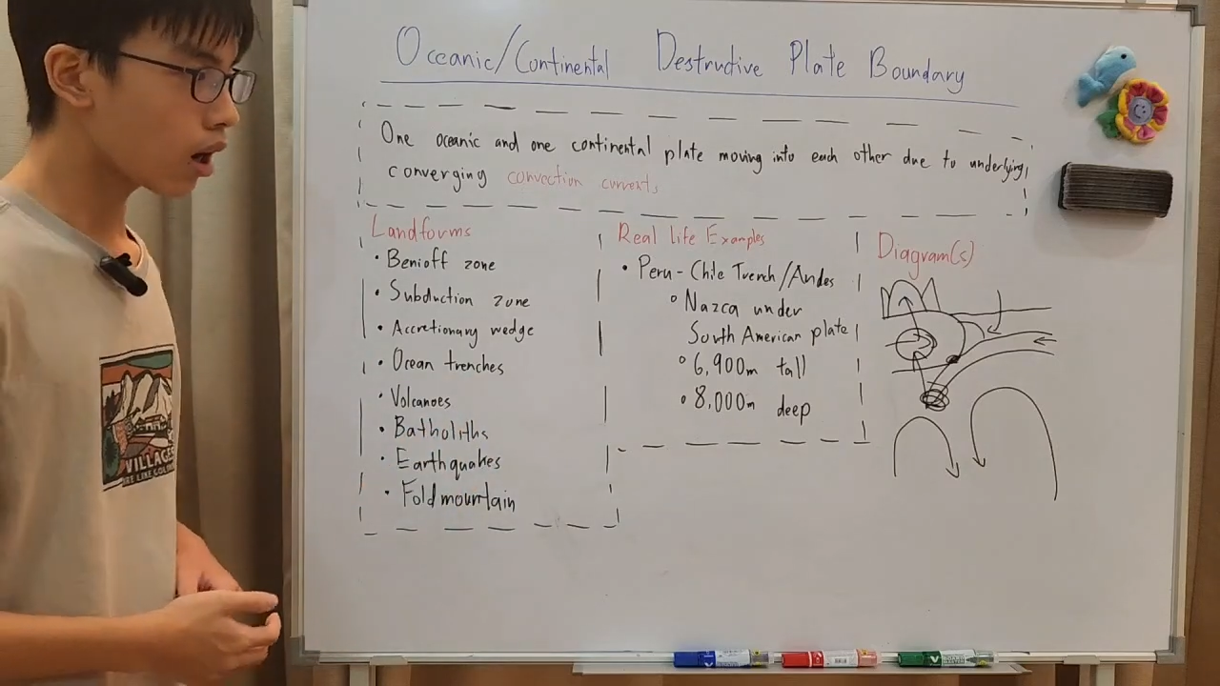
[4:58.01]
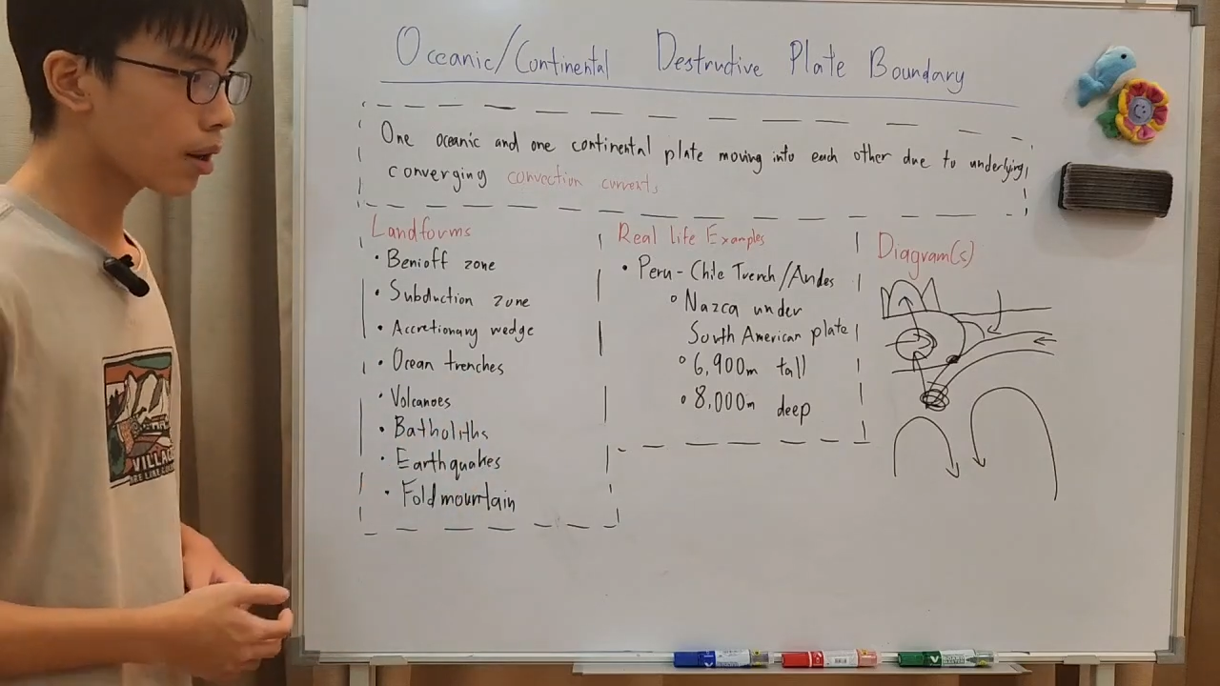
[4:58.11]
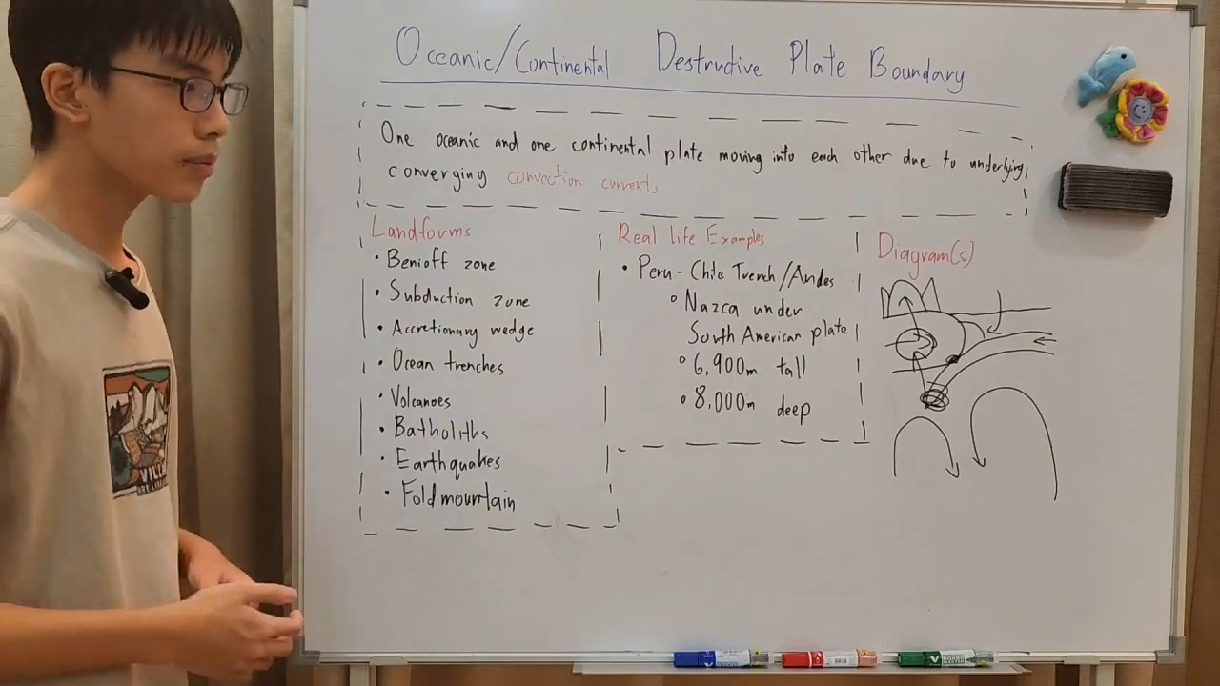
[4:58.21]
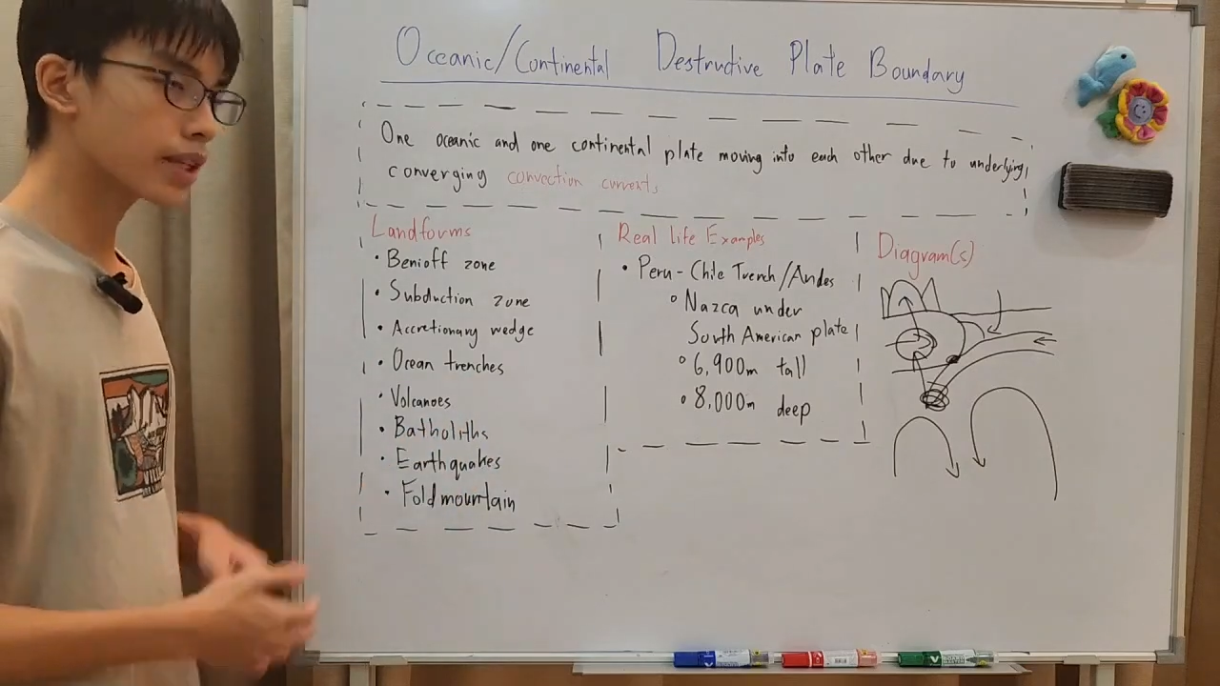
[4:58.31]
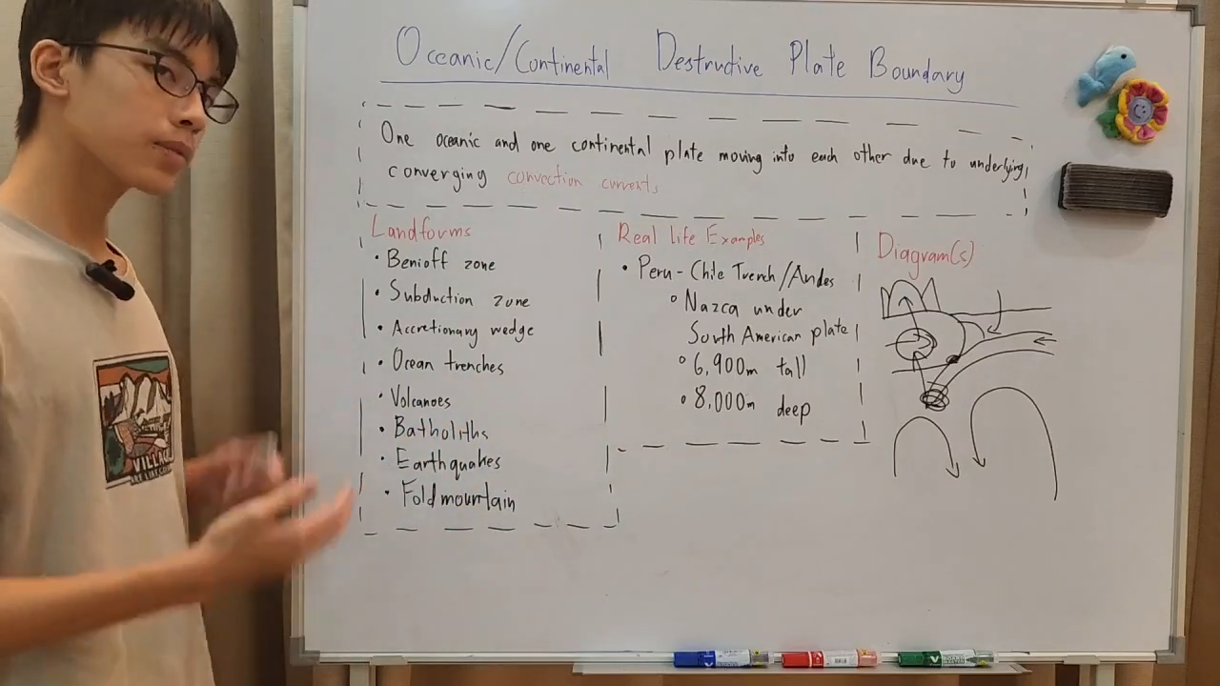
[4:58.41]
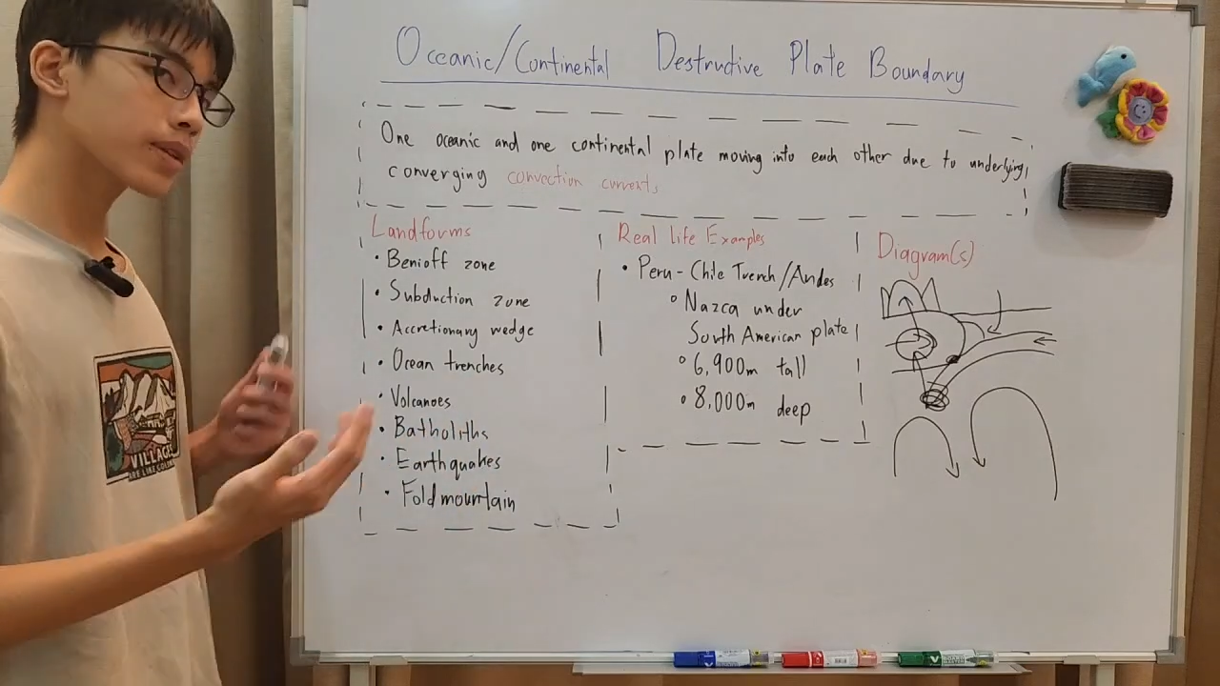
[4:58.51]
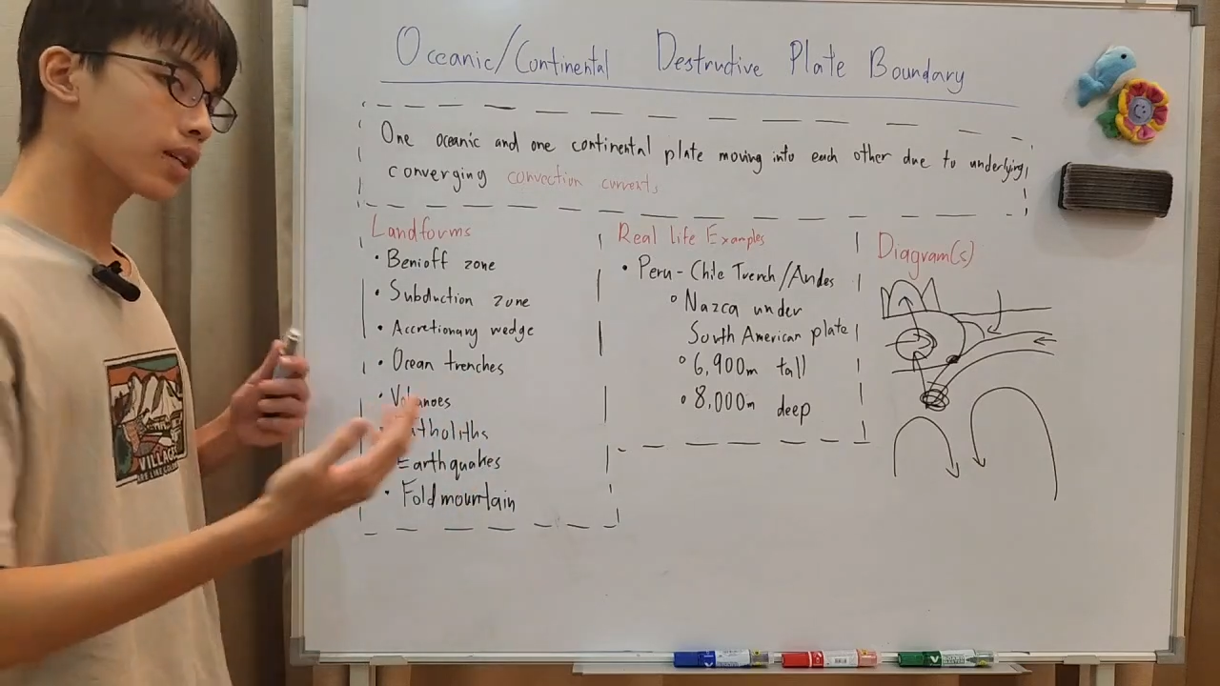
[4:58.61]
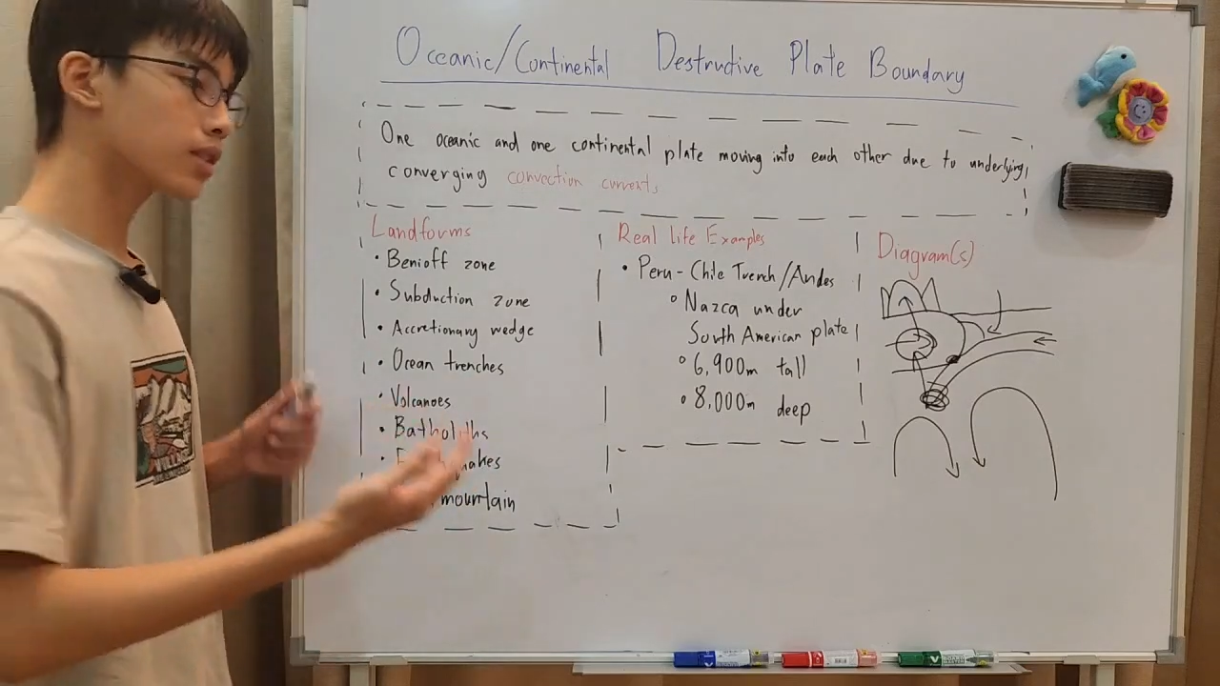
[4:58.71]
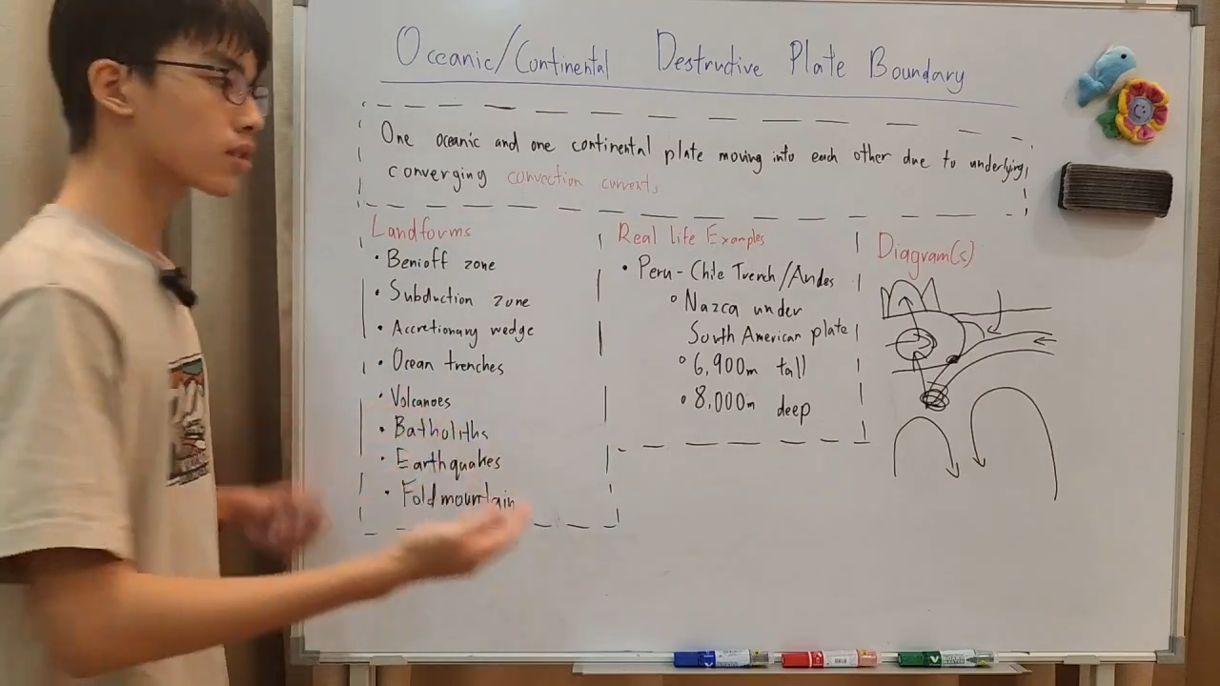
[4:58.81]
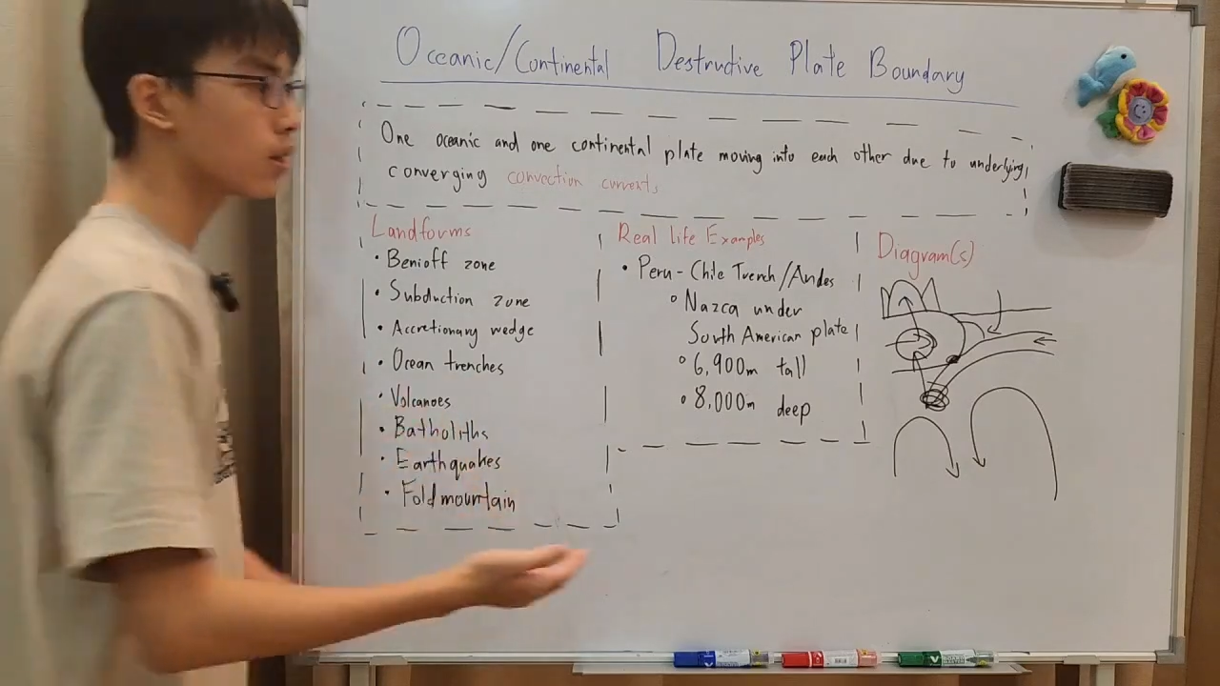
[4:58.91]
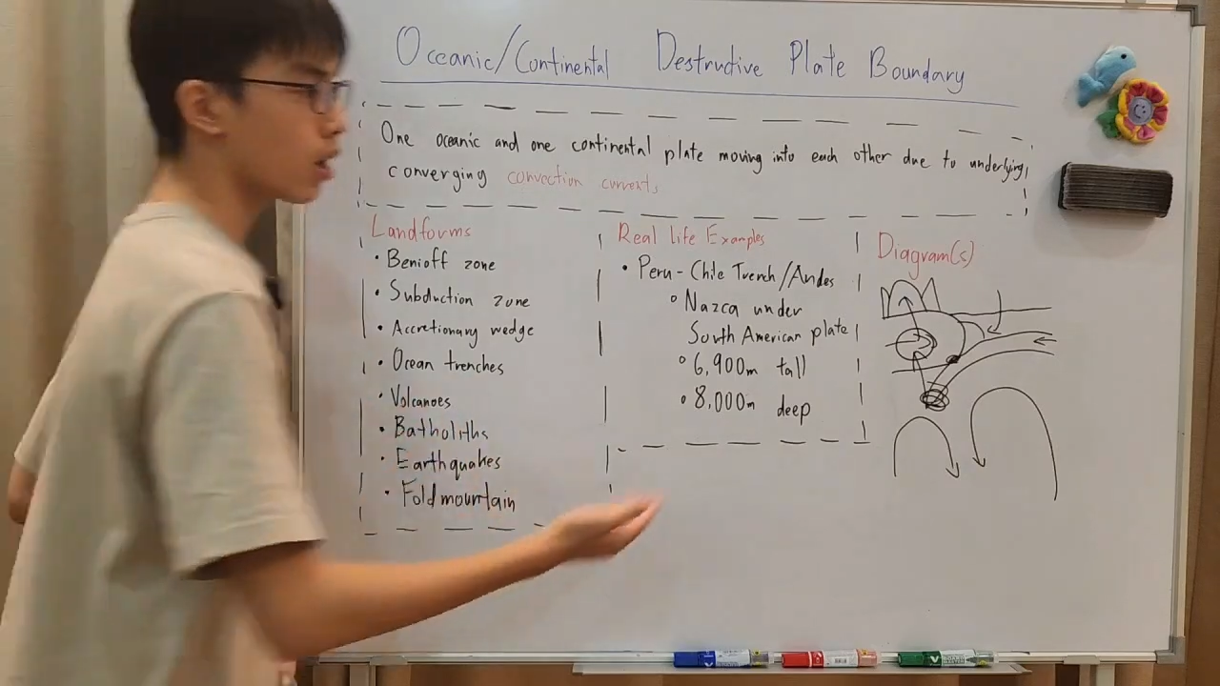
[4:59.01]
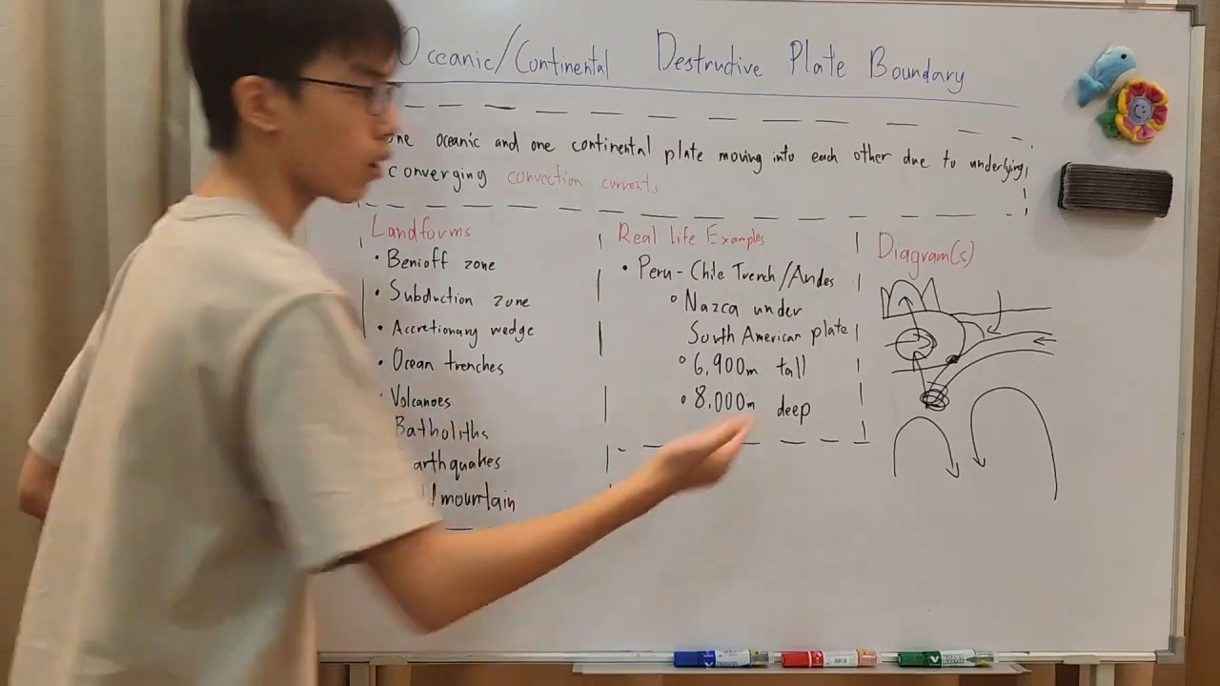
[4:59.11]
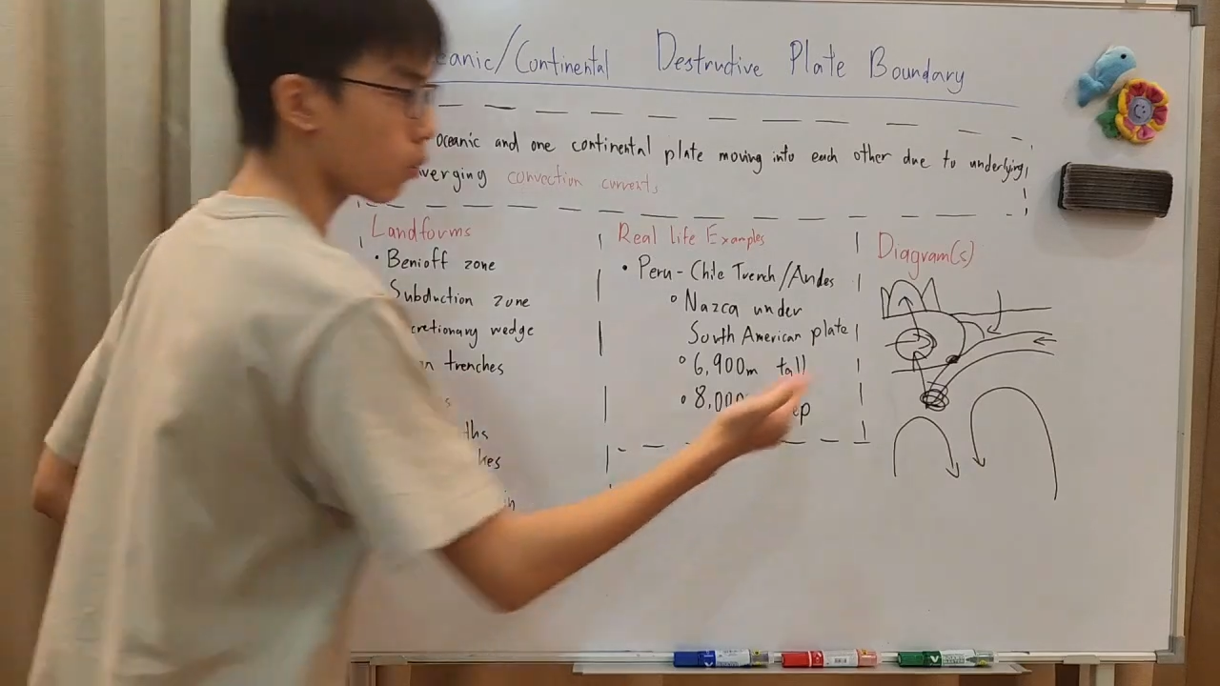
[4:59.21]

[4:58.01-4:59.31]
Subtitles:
That's because